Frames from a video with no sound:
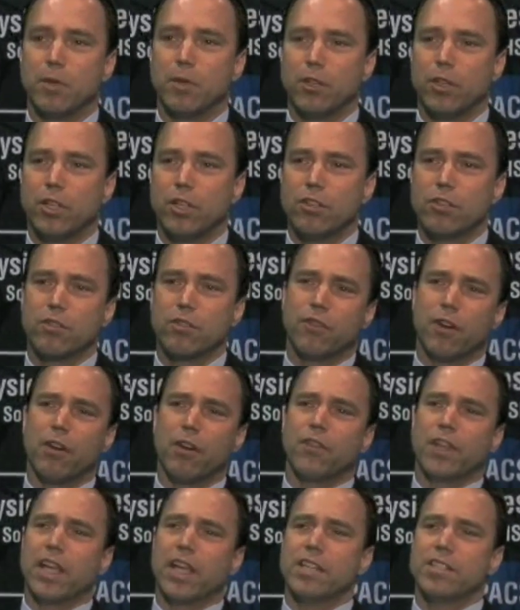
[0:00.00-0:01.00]
you can use the
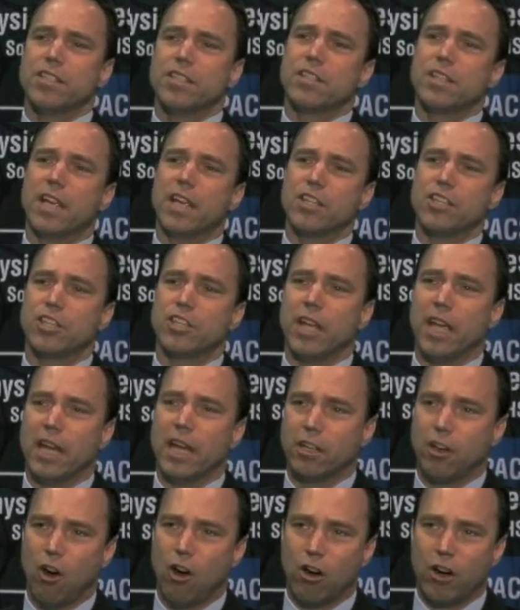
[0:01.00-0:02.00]
verification station
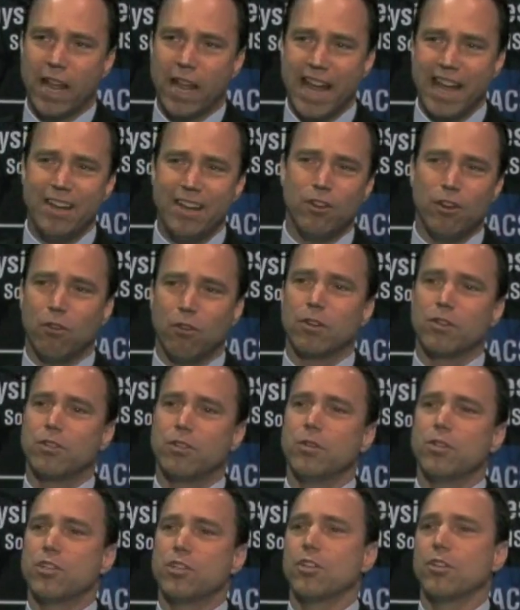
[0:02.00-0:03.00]
at card handover to
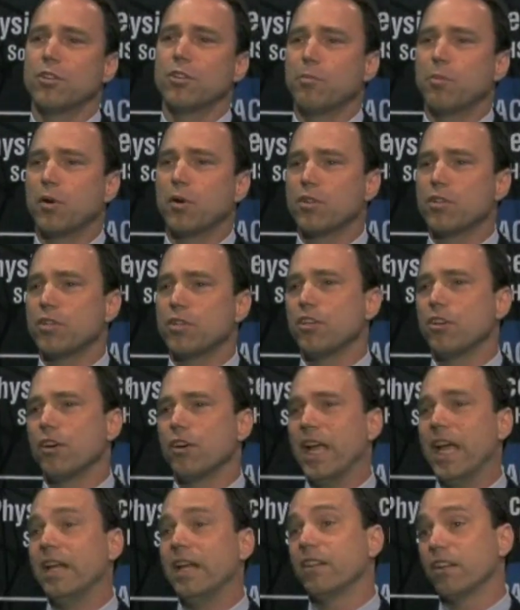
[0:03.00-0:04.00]
ensure the person you're
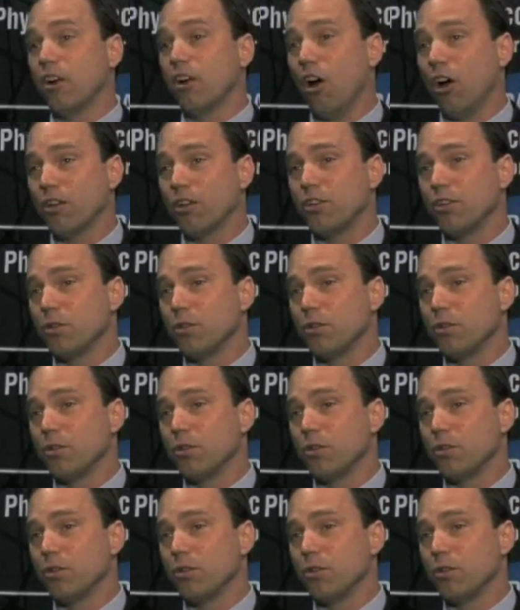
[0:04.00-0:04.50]
handing the card to